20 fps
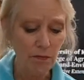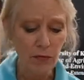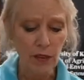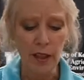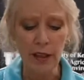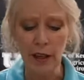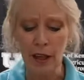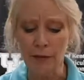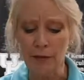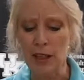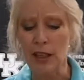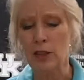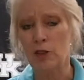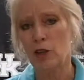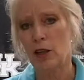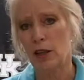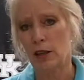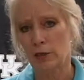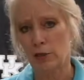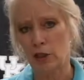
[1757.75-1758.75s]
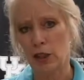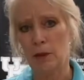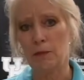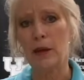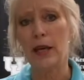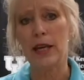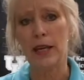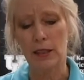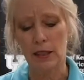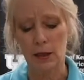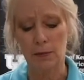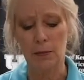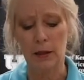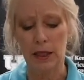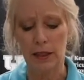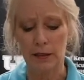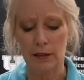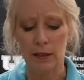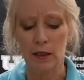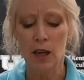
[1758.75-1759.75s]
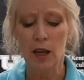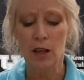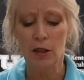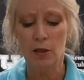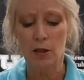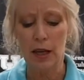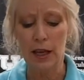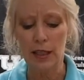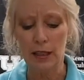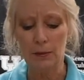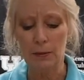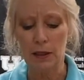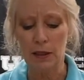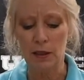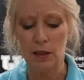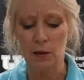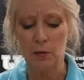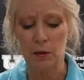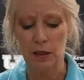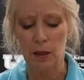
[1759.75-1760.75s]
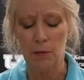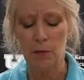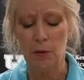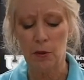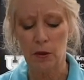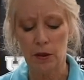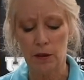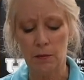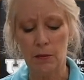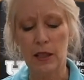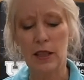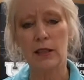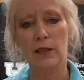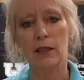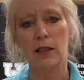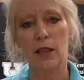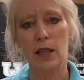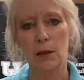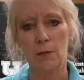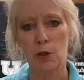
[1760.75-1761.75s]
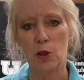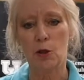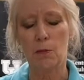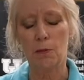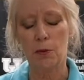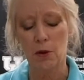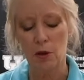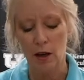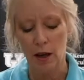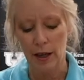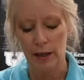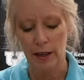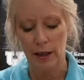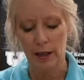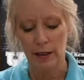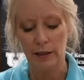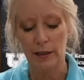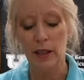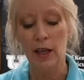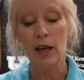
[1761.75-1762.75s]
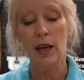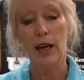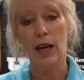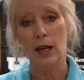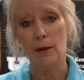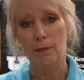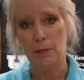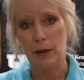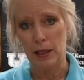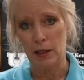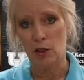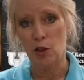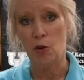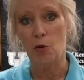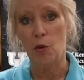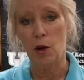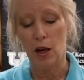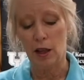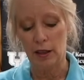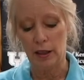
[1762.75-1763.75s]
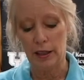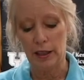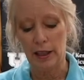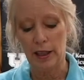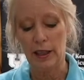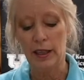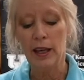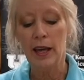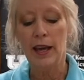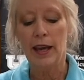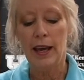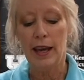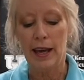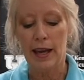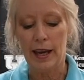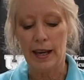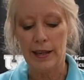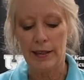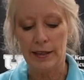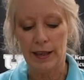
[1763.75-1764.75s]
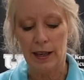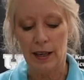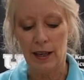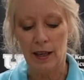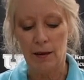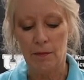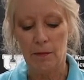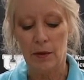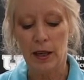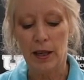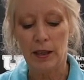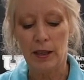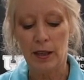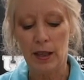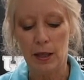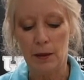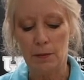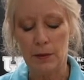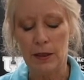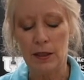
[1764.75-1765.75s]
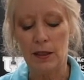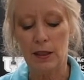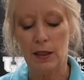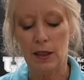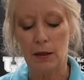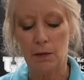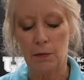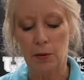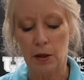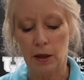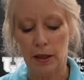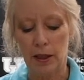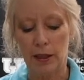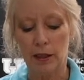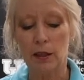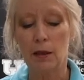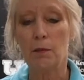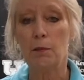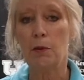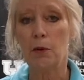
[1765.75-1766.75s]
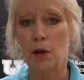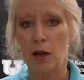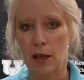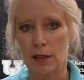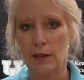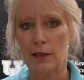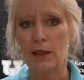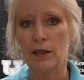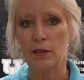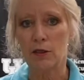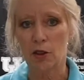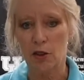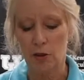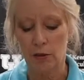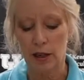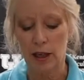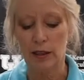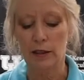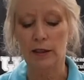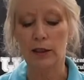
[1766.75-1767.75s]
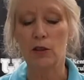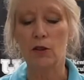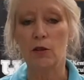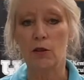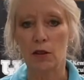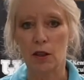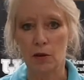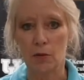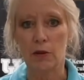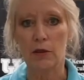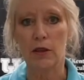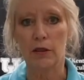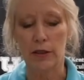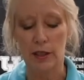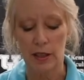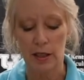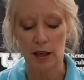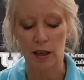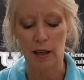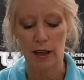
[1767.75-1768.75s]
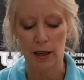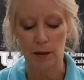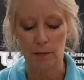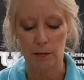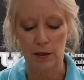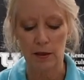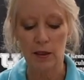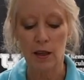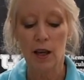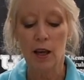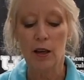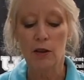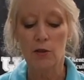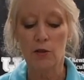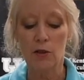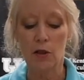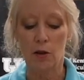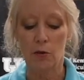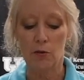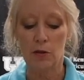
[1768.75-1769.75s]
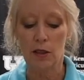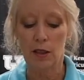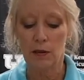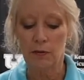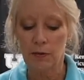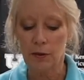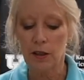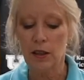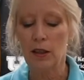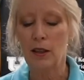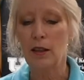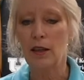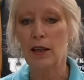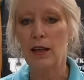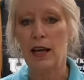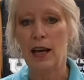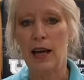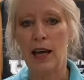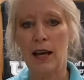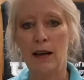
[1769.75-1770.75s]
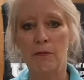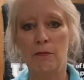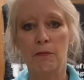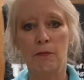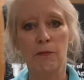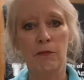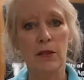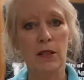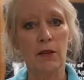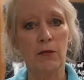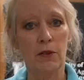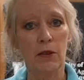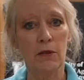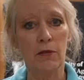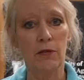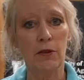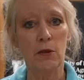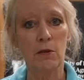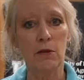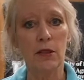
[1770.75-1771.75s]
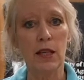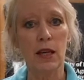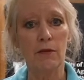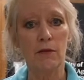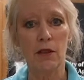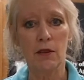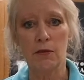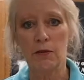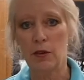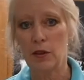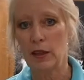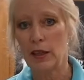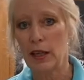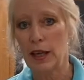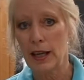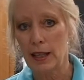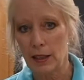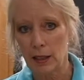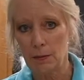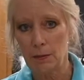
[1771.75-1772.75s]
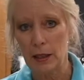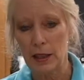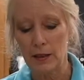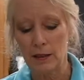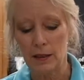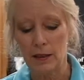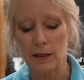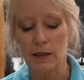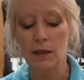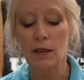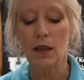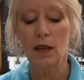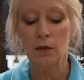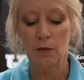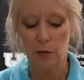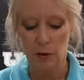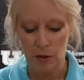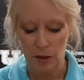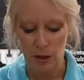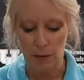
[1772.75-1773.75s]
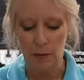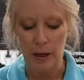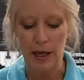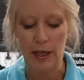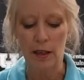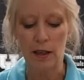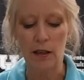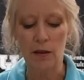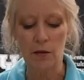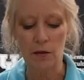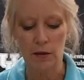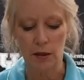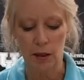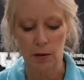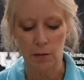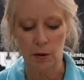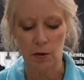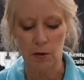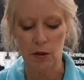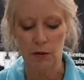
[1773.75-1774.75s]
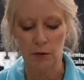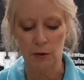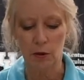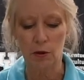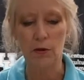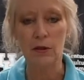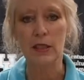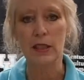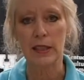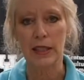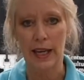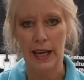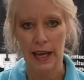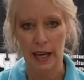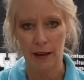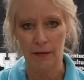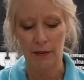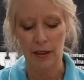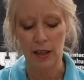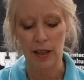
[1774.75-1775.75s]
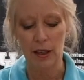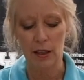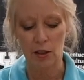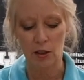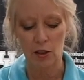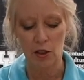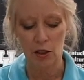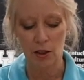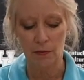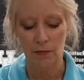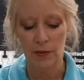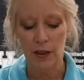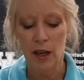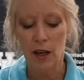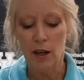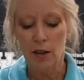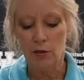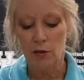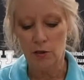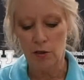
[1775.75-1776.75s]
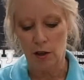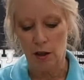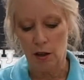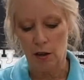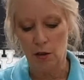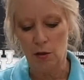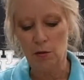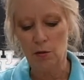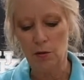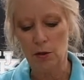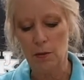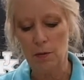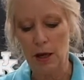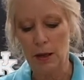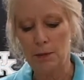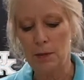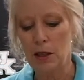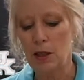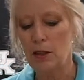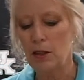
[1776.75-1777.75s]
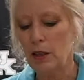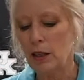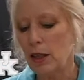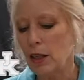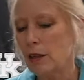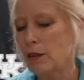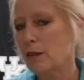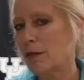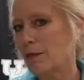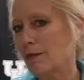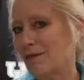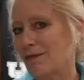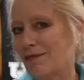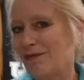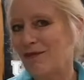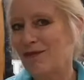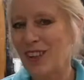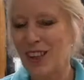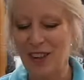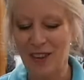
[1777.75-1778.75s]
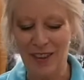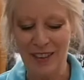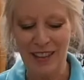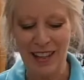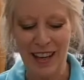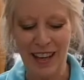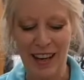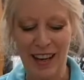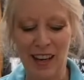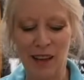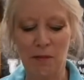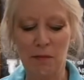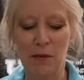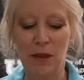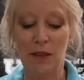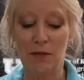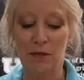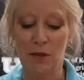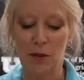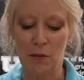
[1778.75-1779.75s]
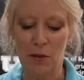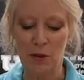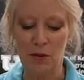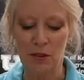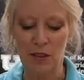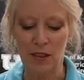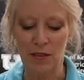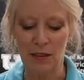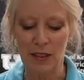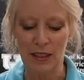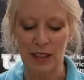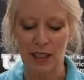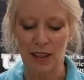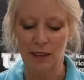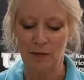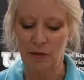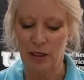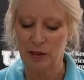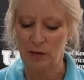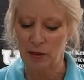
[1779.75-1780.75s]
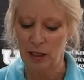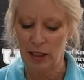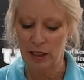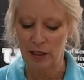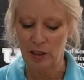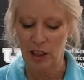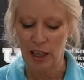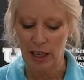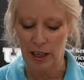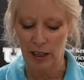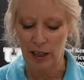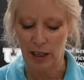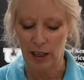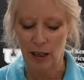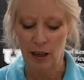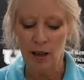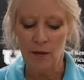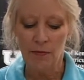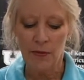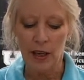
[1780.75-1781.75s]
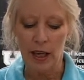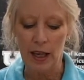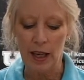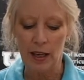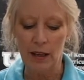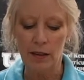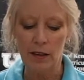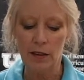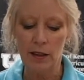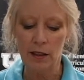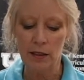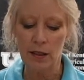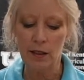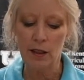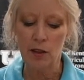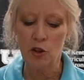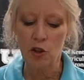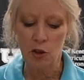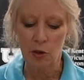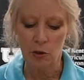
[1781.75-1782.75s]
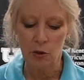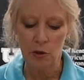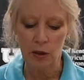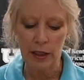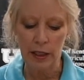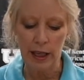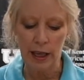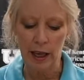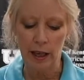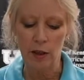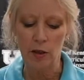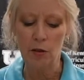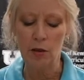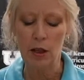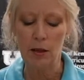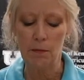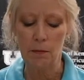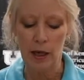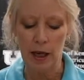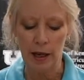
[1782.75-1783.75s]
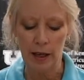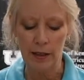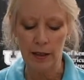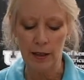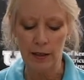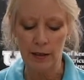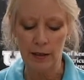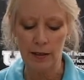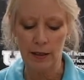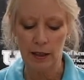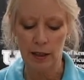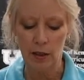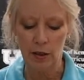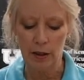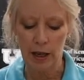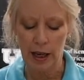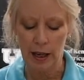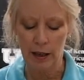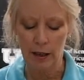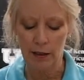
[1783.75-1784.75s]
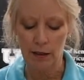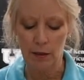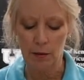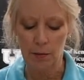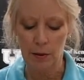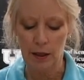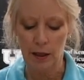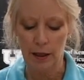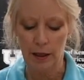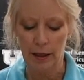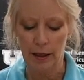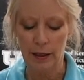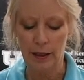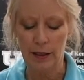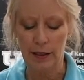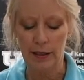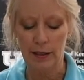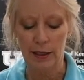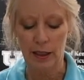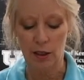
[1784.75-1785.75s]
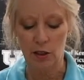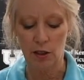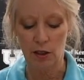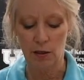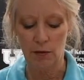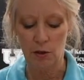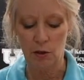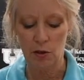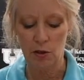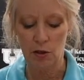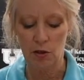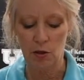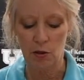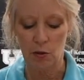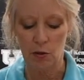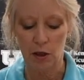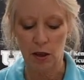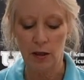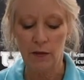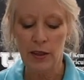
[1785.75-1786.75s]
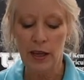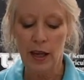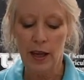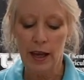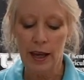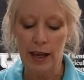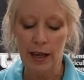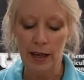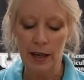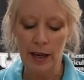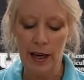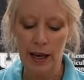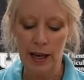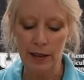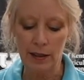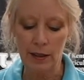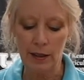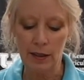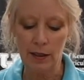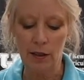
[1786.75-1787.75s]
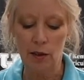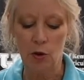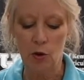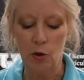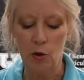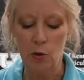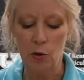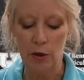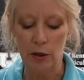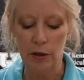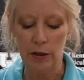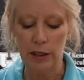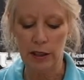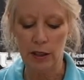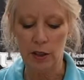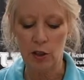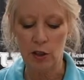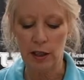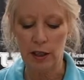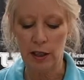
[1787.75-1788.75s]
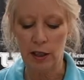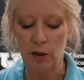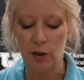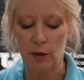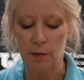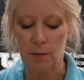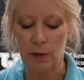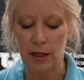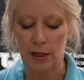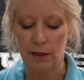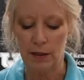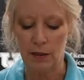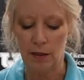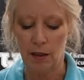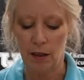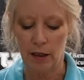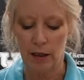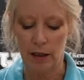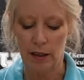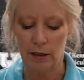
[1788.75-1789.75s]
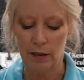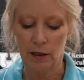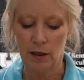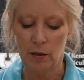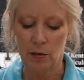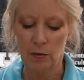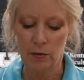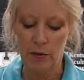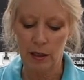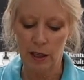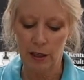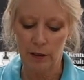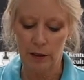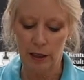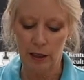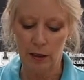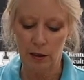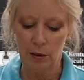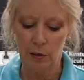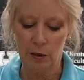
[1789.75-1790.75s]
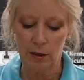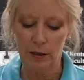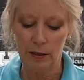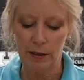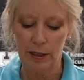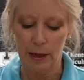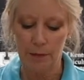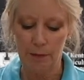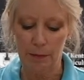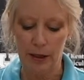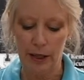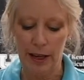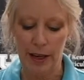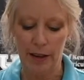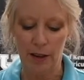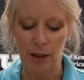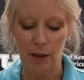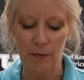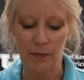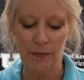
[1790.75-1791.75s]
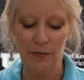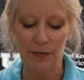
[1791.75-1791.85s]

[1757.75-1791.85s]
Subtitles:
Now I've got to check my headspace. So headspace is really important because it keeps your product at best quality and keeps the product processed correctly to go along with all the times. So different foods have different headspaces. For tomatoes and most fruits, it's a 1/2 inch. So you might be good at figuring that out, but for most of us, we want to check it. And this is a tool, again, you can buy this in your canning supply section of your store, and it has these little 1/4-inch increments on it, kind of like a little step ladder.